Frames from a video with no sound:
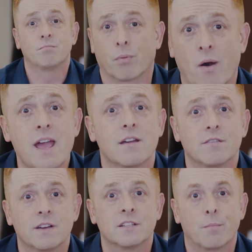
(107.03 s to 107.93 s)

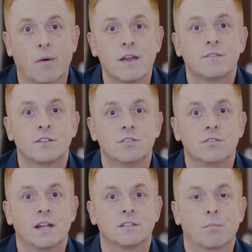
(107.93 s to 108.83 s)
brave. It's brave to
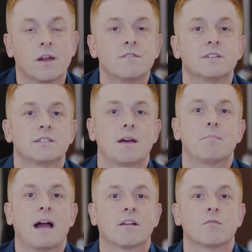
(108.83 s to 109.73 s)
do that. It's brave to
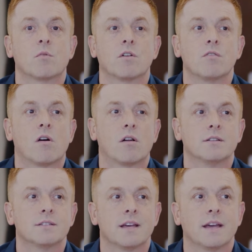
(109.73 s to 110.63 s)
step back from where you are
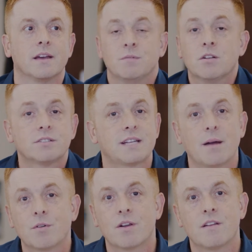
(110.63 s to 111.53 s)
and say, you know, it's
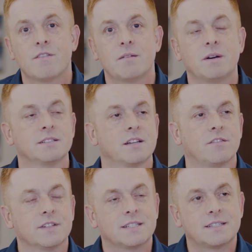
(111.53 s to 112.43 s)
time to reinvent
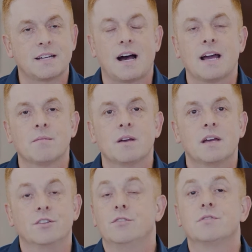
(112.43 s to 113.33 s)
myself. It's time
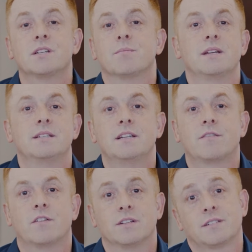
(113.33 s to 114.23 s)
to do something
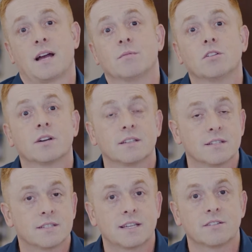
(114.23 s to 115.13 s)
different. It's time to look at
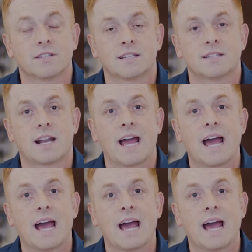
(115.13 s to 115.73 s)
the skill sets that I